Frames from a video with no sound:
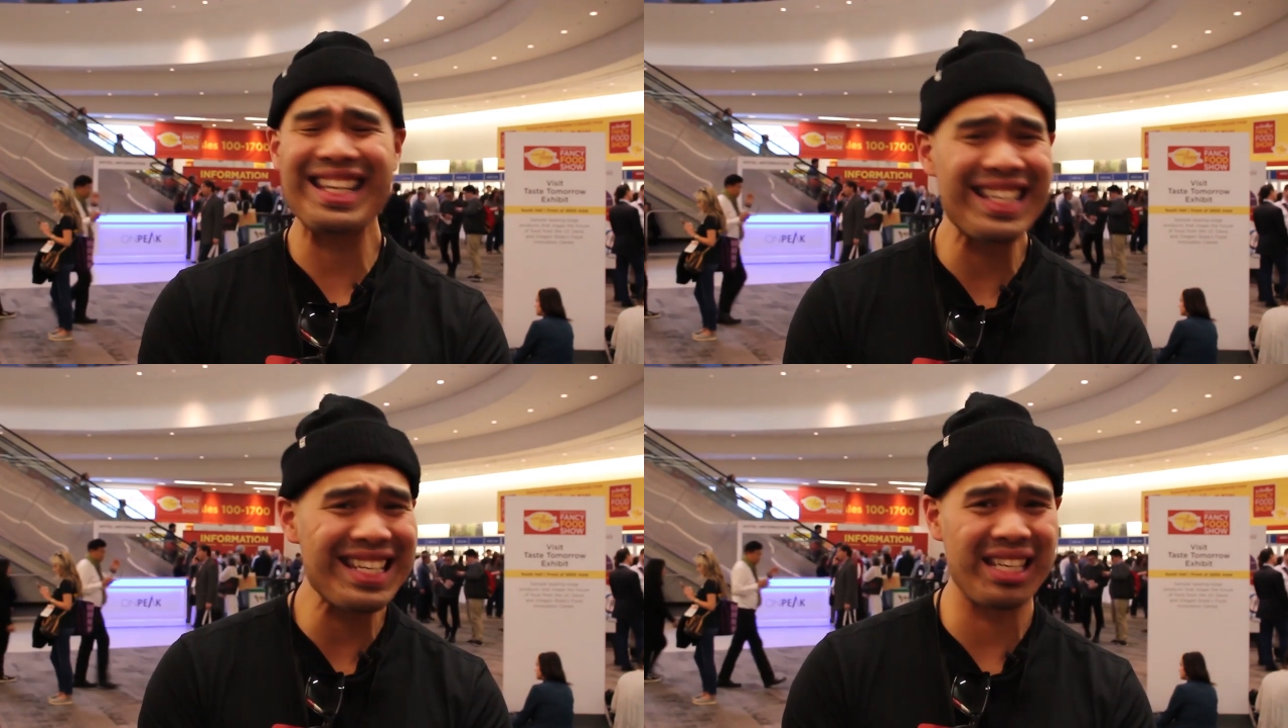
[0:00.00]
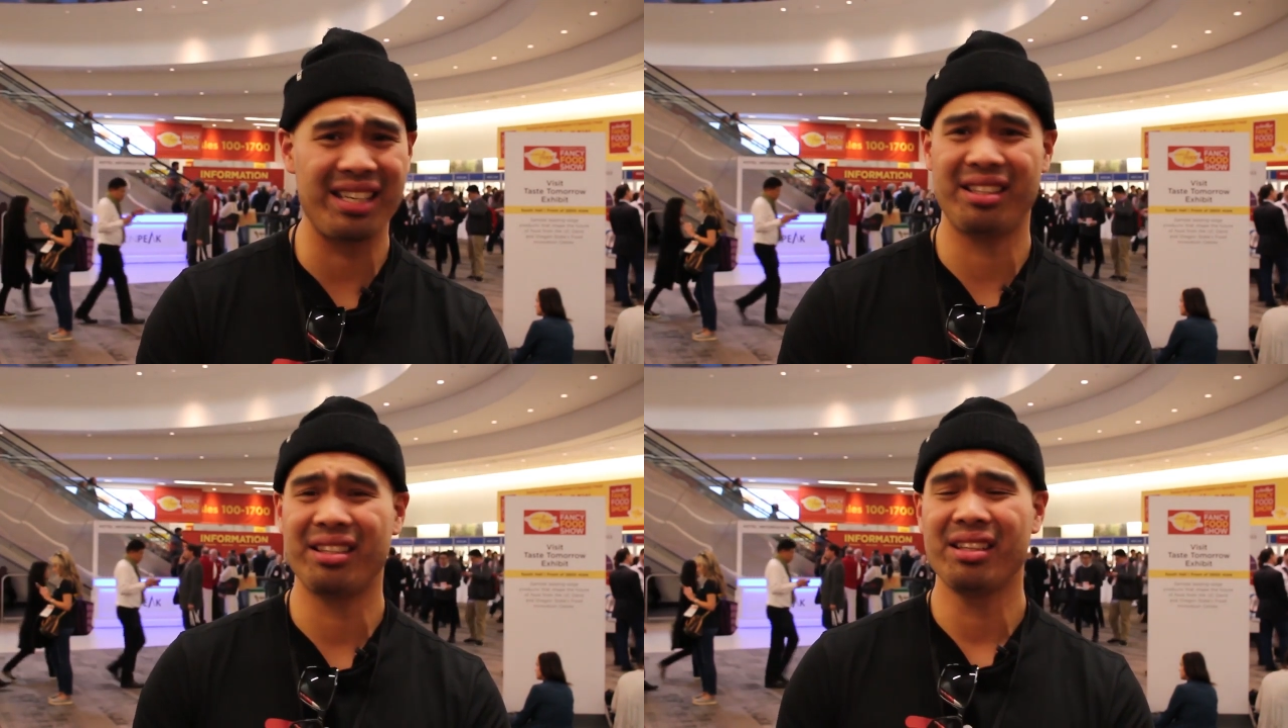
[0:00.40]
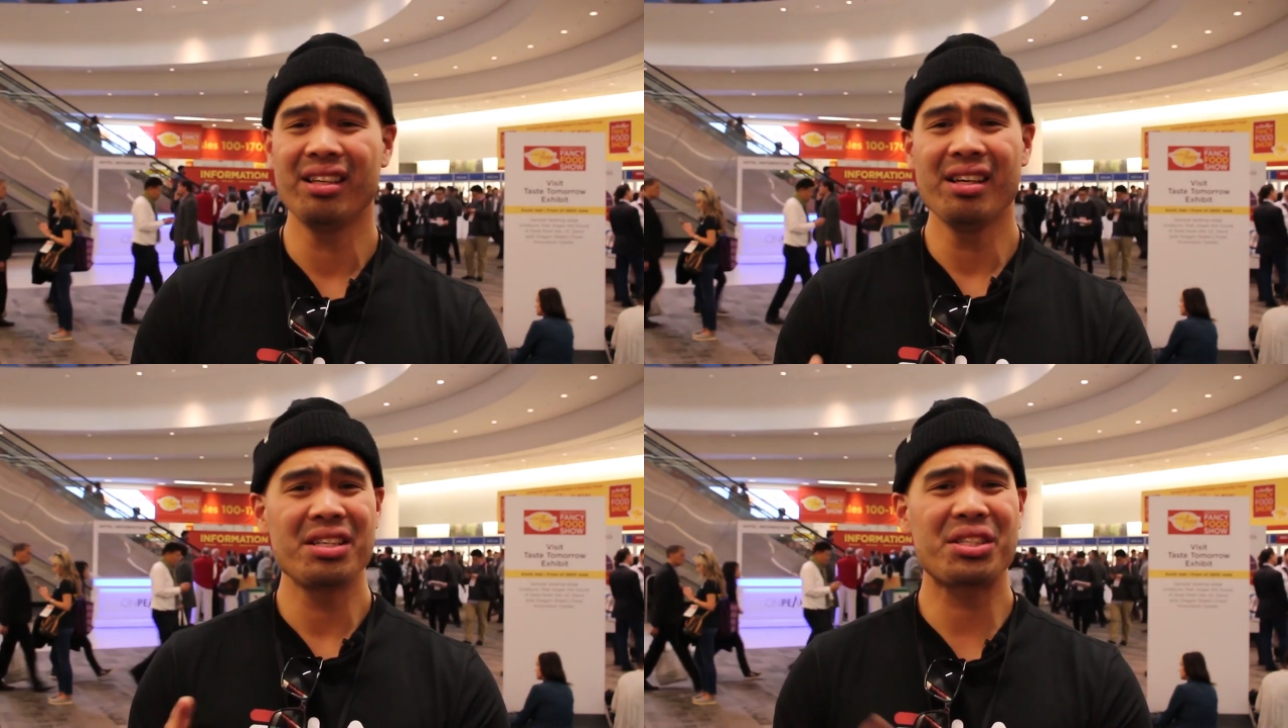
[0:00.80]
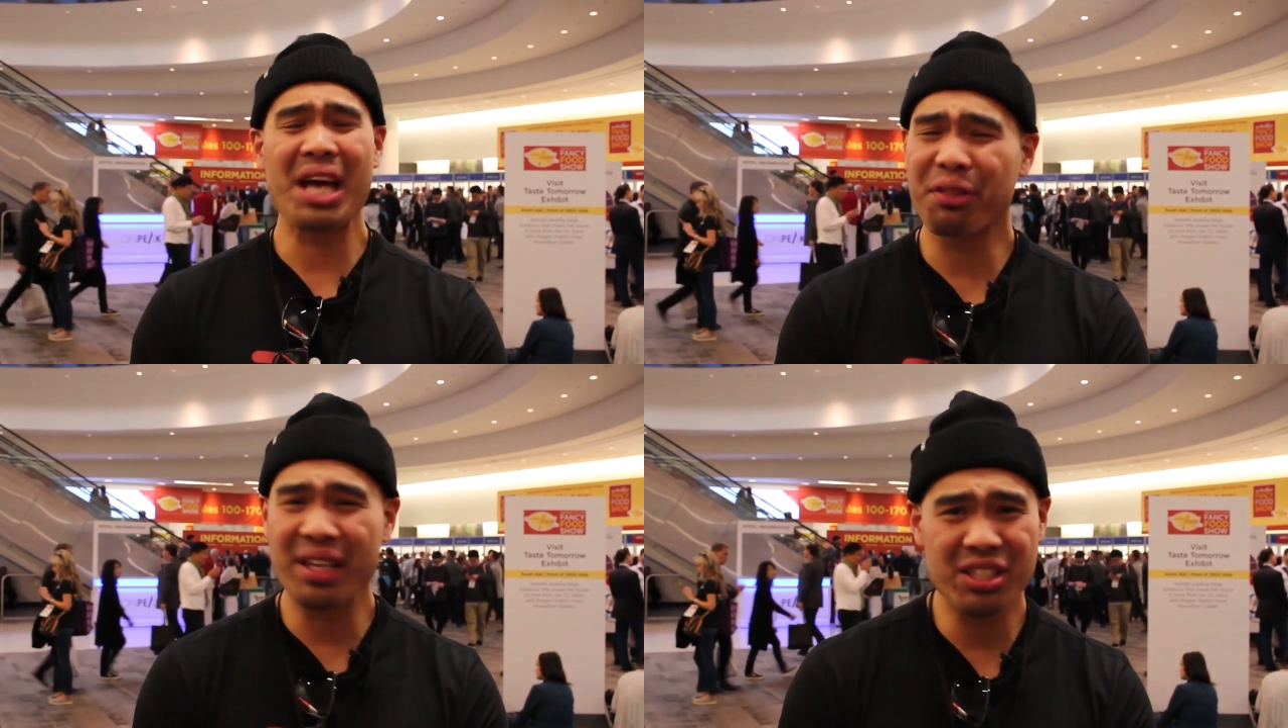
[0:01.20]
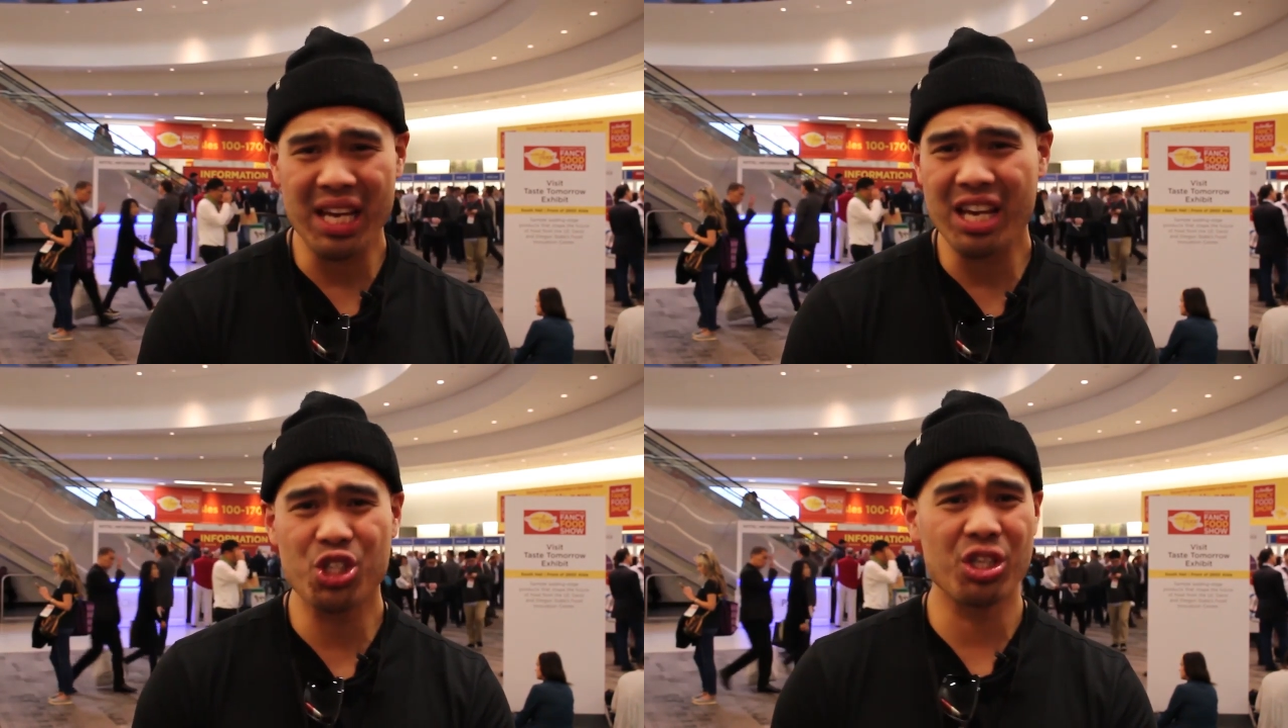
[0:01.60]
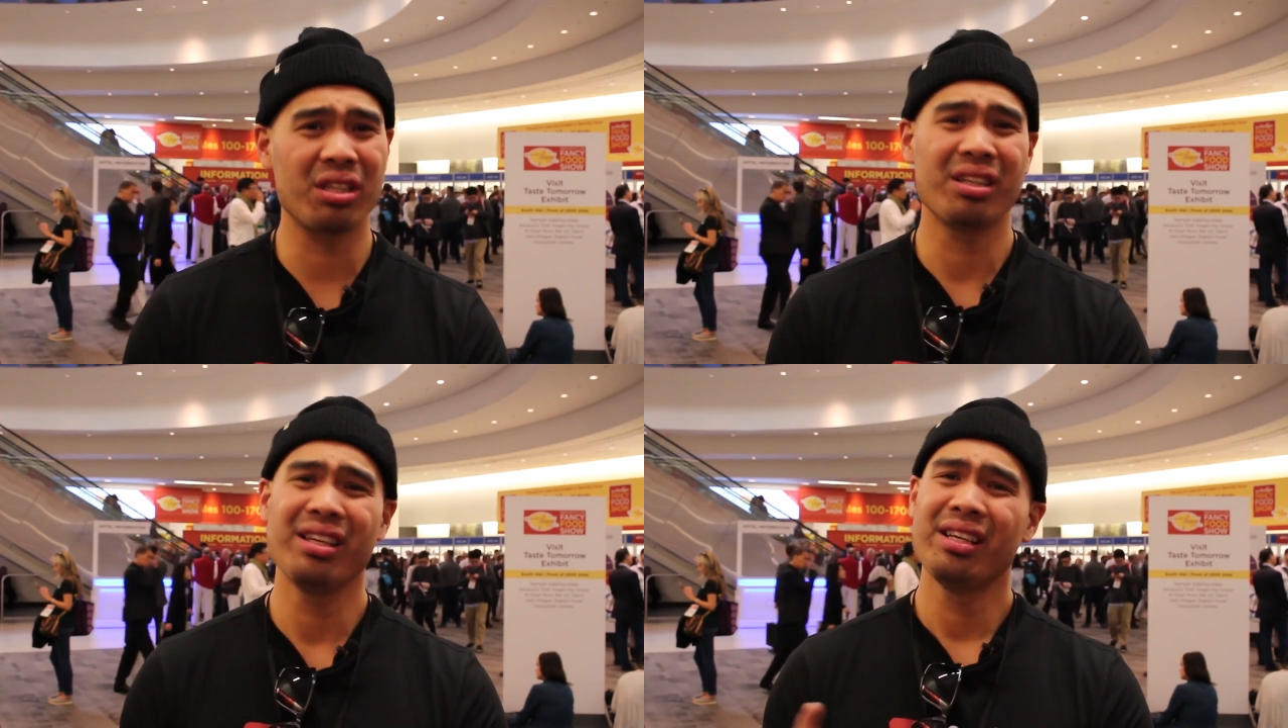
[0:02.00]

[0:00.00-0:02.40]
Indian, Southeast Asian,